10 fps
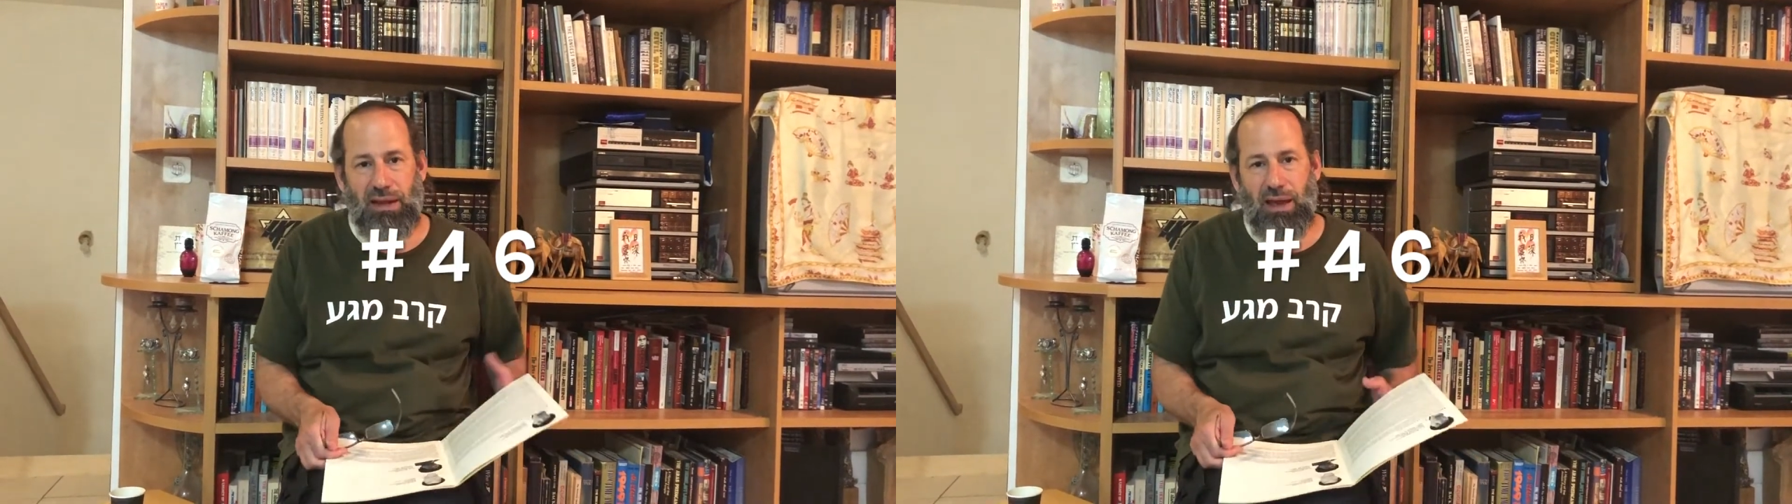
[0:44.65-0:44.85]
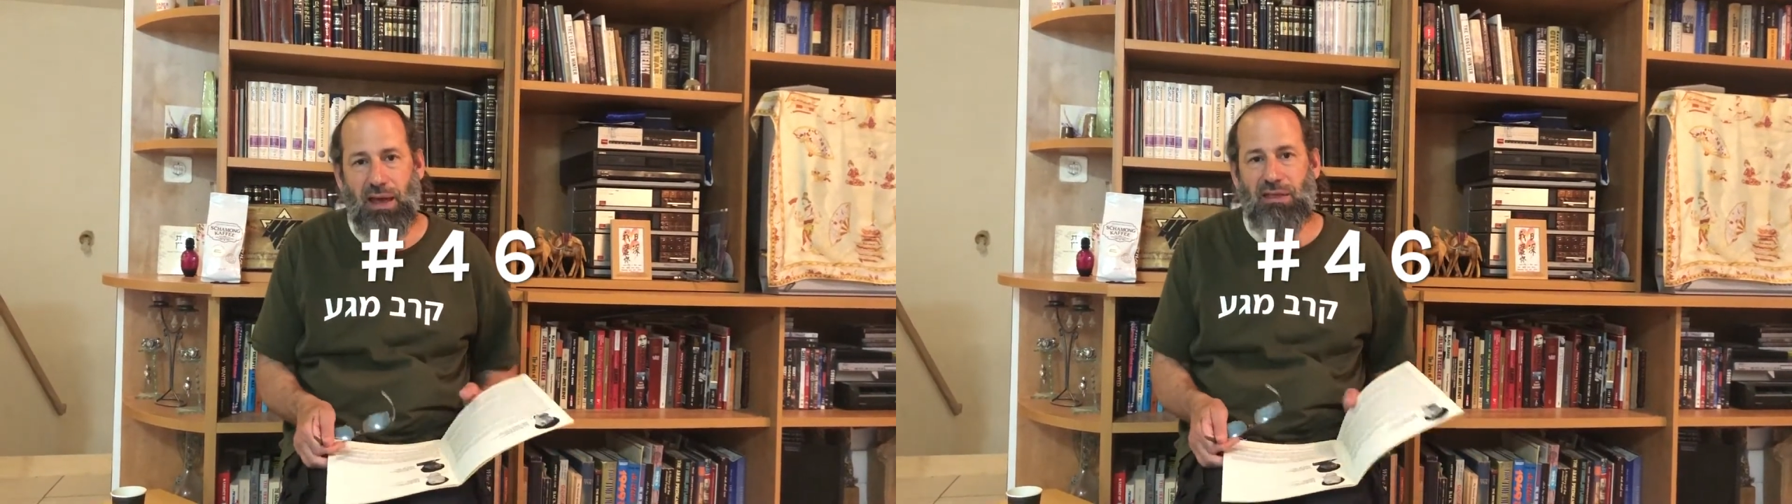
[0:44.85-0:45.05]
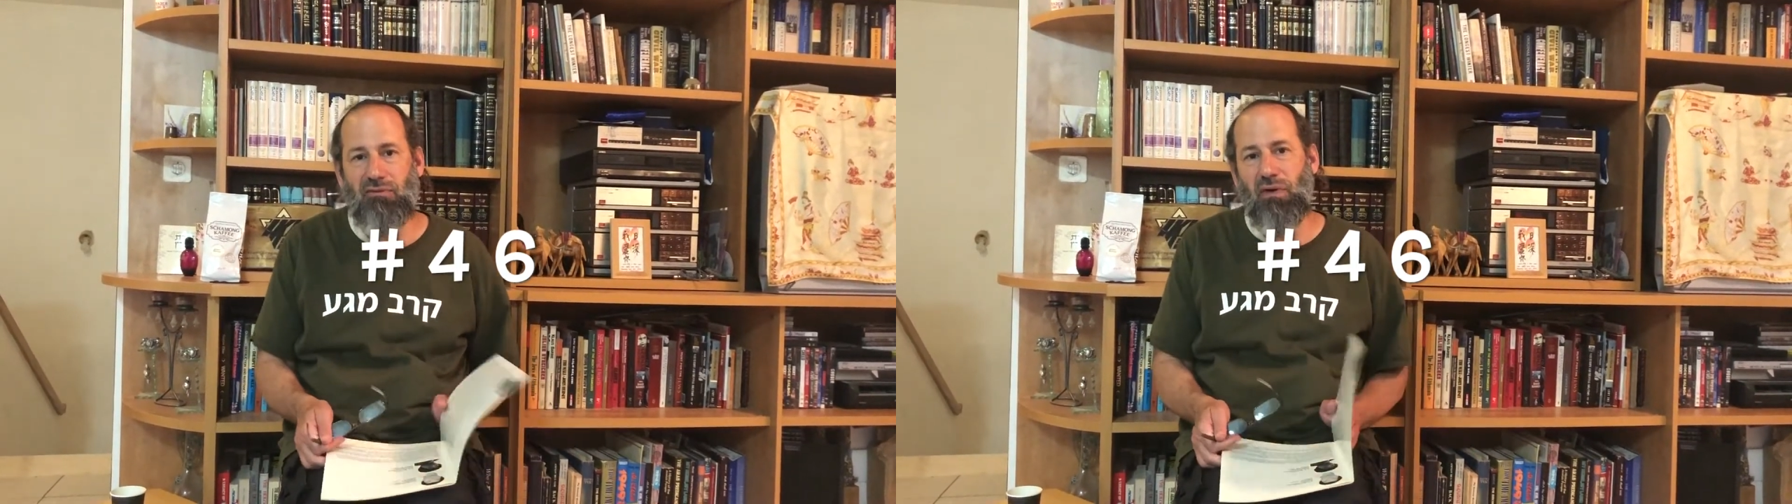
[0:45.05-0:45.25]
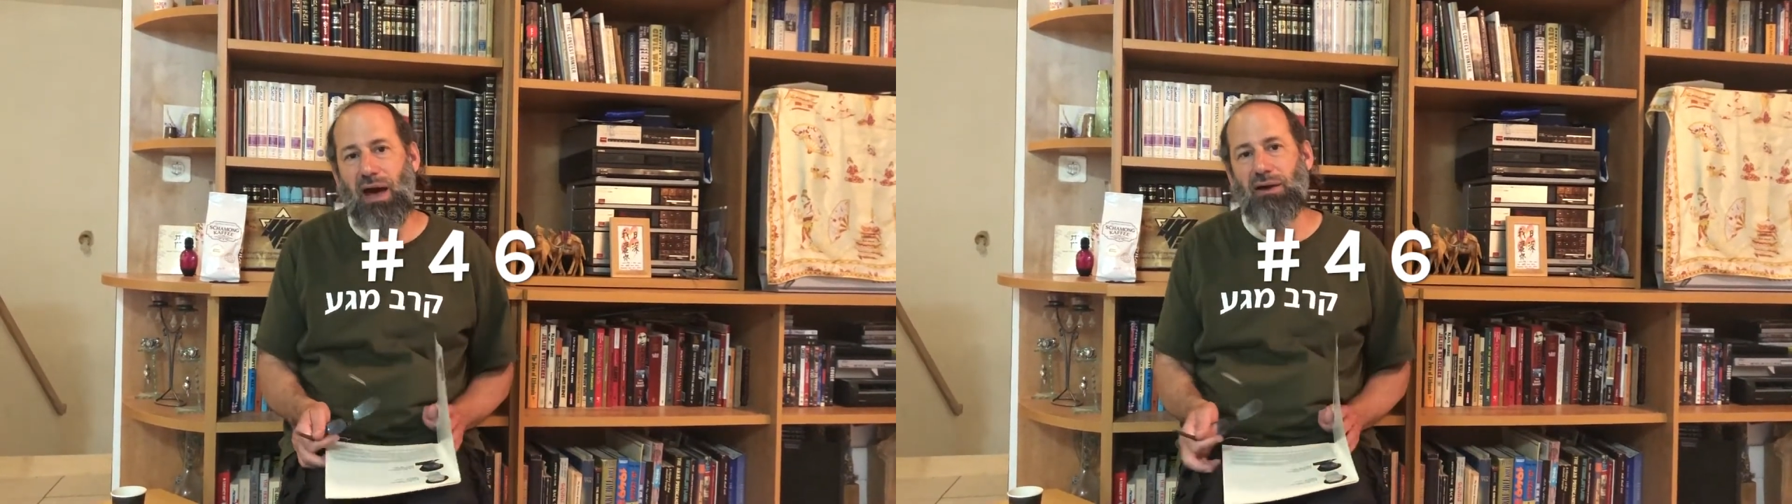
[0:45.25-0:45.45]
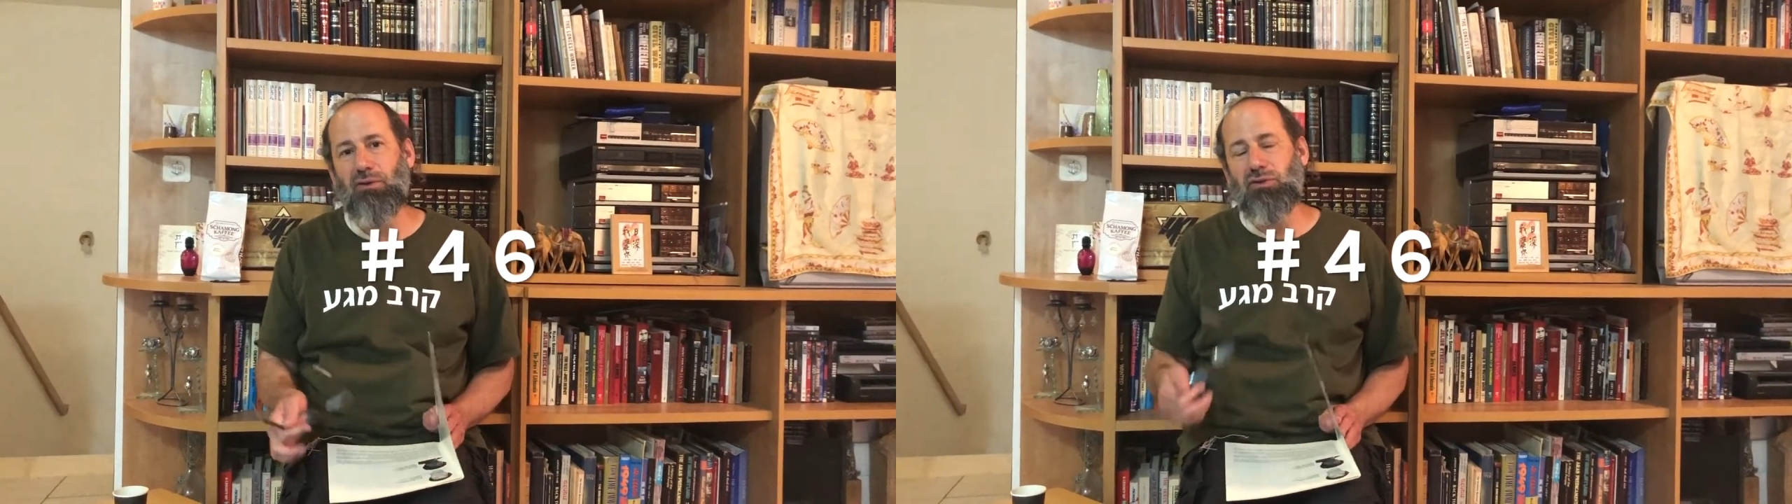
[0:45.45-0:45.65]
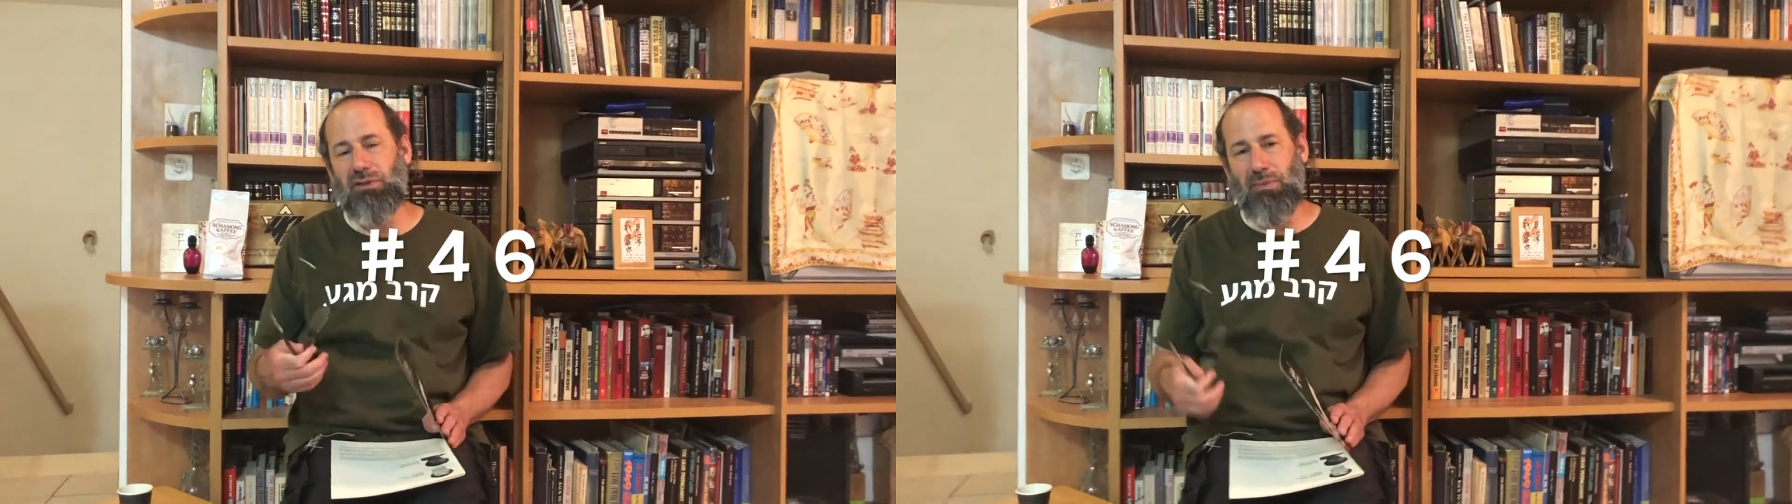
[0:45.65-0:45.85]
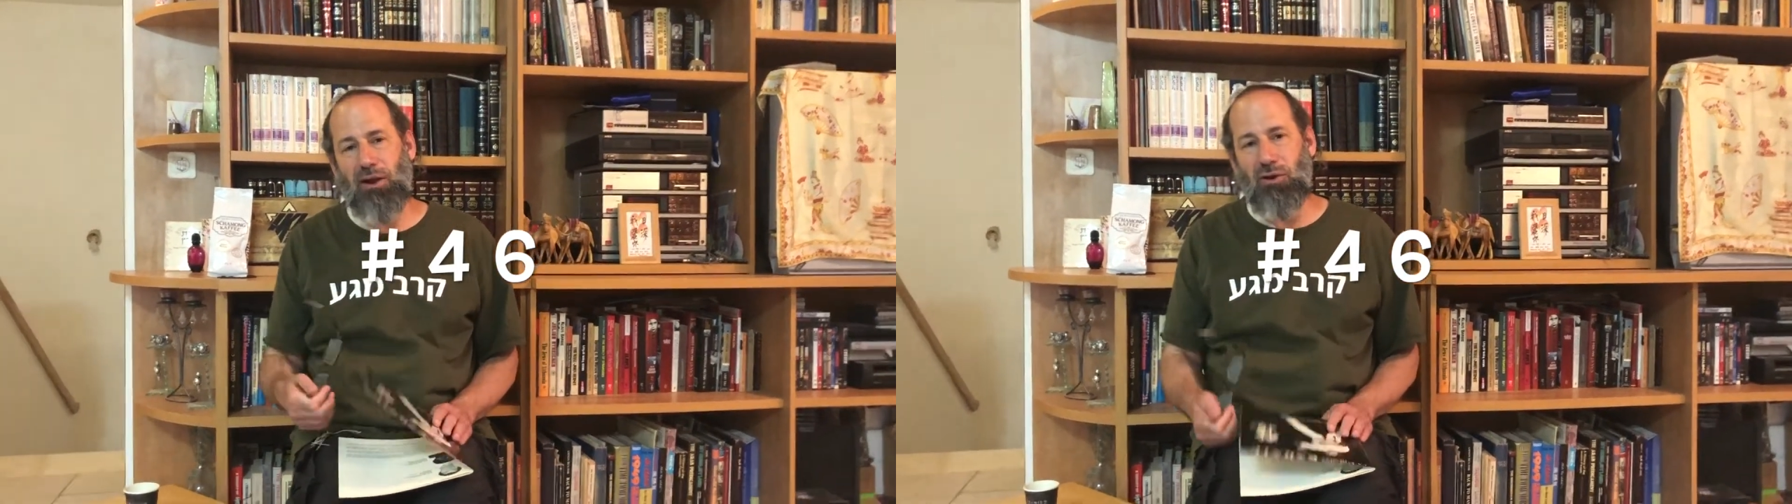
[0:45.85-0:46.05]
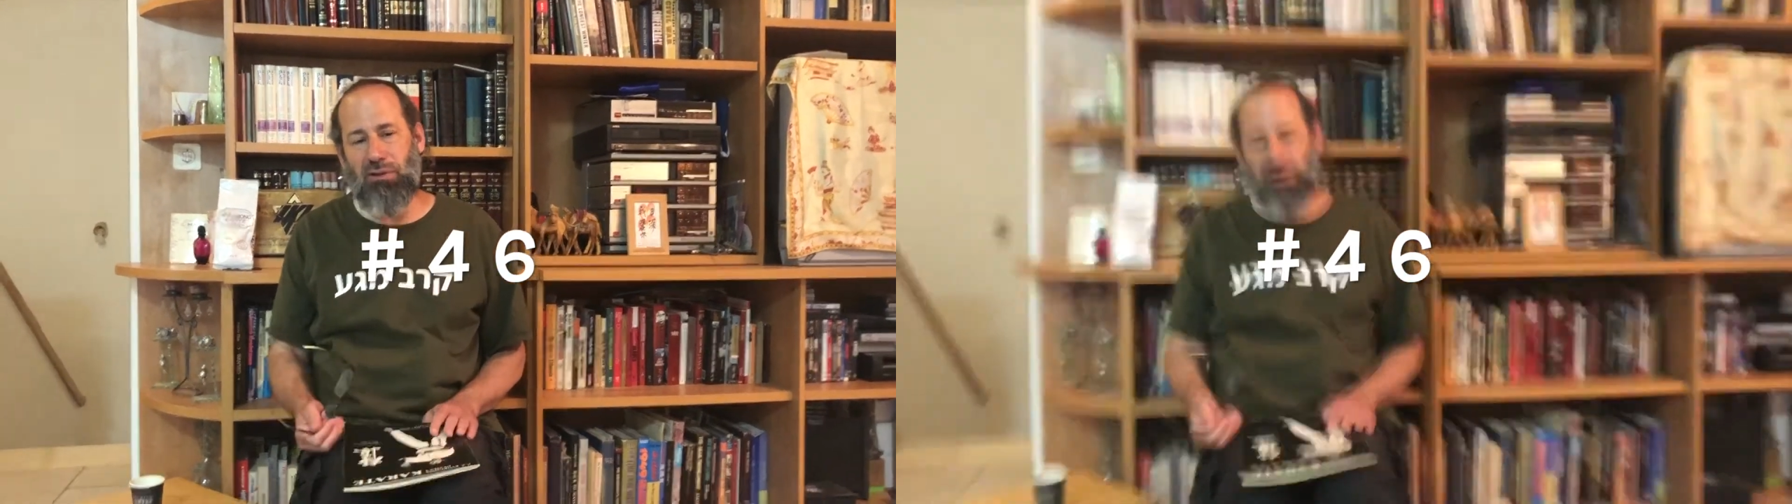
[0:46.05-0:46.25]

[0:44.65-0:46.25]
and the values in my early